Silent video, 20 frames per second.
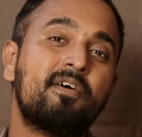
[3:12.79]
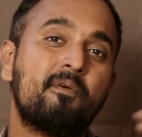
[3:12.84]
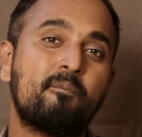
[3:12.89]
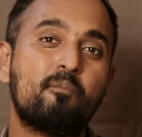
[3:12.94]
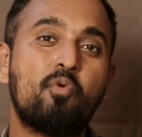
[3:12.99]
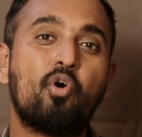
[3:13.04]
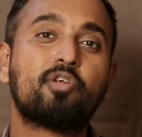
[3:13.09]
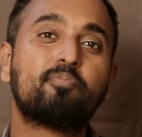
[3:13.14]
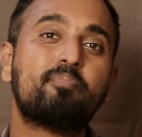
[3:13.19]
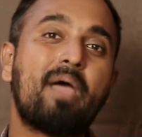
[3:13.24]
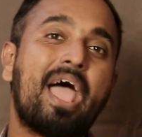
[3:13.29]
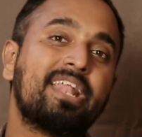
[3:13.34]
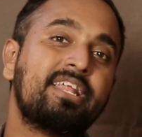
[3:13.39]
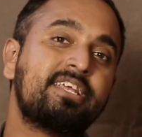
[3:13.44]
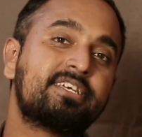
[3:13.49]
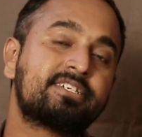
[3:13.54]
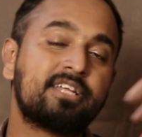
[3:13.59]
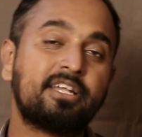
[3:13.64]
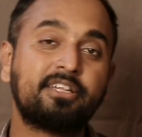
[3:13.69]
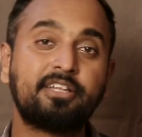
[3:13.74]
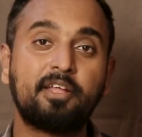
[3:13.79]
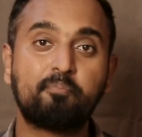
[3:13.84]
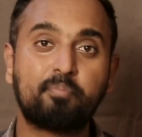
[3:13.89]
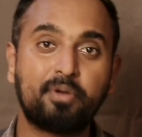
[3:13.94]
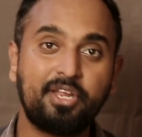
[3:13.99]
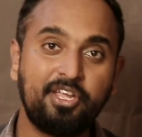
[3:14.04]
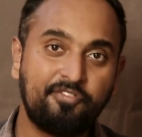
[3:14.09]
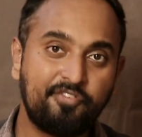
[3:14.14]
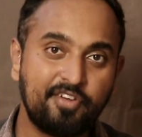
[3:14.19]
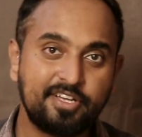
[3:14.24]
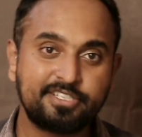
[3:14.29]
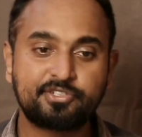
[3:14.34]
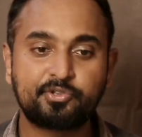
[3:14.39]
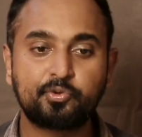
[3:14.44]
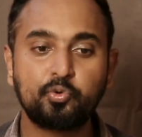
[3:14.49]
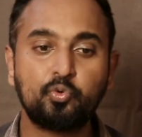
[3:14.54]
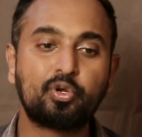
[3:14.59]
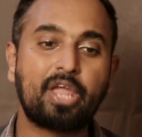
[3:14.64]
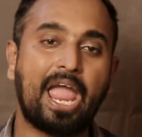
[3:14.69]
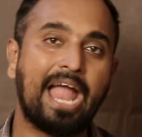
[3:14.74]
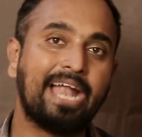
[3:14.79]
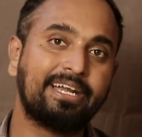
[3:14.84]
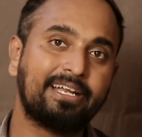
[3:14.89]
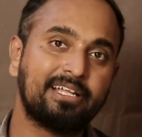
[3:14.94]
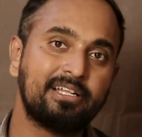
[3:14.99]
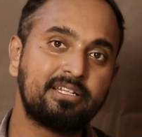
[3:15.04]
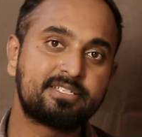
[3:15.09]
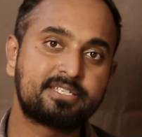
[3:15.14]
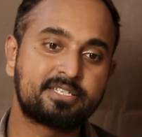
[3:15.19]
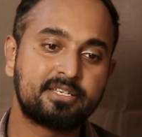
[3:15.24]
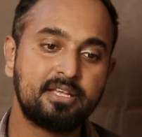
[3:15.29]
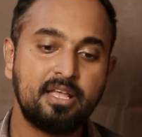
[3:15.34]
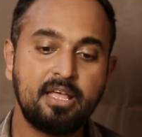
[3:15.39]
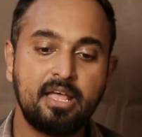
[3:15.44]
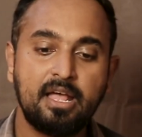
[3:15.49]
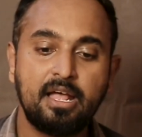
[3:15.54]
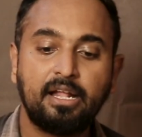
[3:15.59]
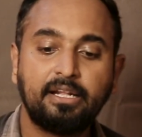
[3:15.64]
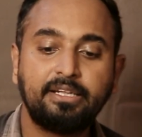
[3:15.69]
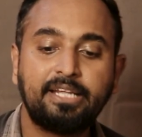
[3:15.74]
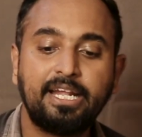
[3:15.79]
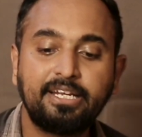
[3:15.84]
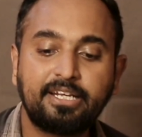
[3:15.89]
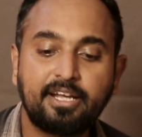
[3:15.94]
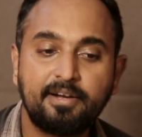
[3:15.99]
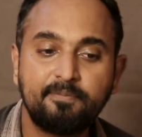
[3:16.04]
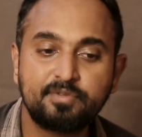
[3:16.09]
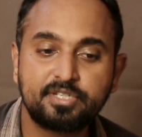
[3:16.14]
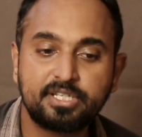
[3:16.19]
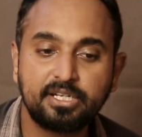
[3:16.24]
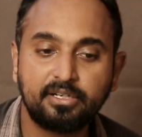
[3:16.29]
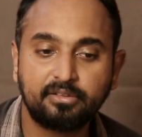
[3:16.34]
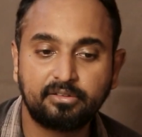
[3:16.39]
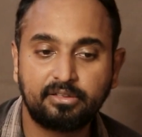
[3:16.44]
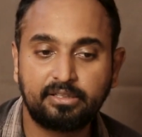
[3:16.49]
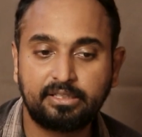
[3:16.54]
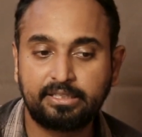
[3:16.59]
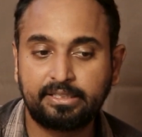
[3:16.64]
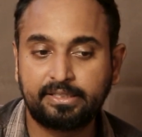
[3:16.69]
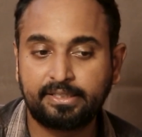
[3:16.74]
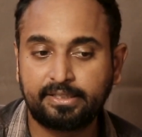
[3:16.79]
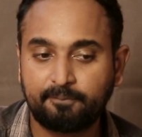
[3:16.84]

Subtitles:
more bearish than the previous two candles. Then comes the